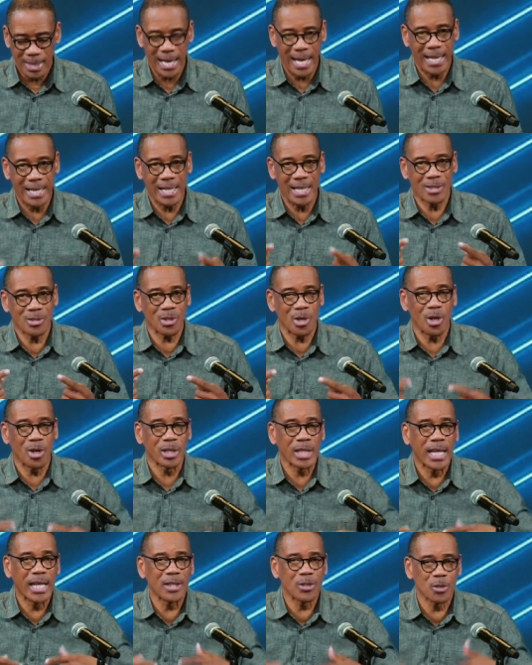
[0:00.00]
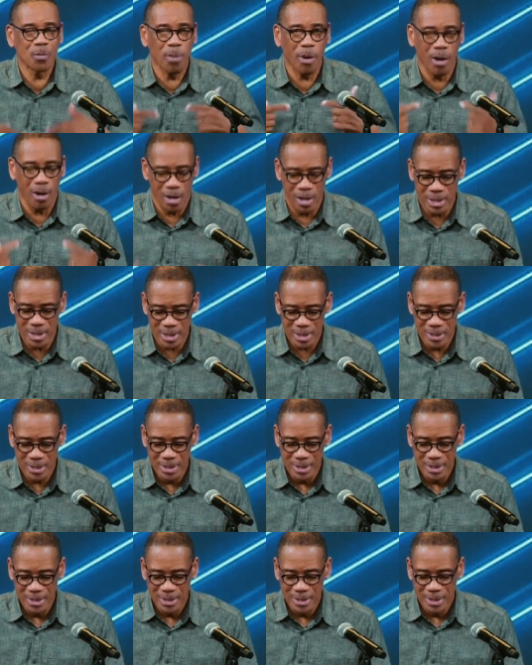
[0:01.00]
and it's on his part
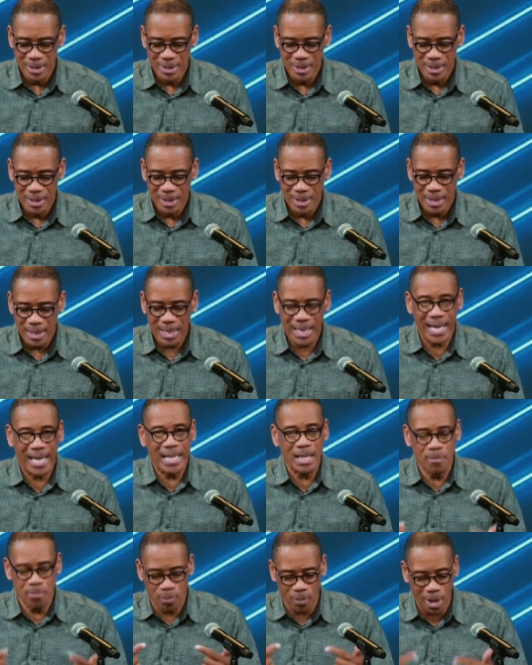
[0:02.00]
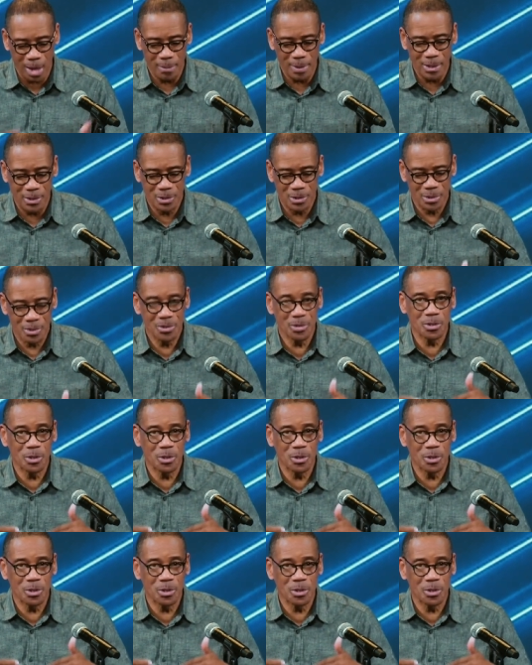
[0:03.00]
and he promised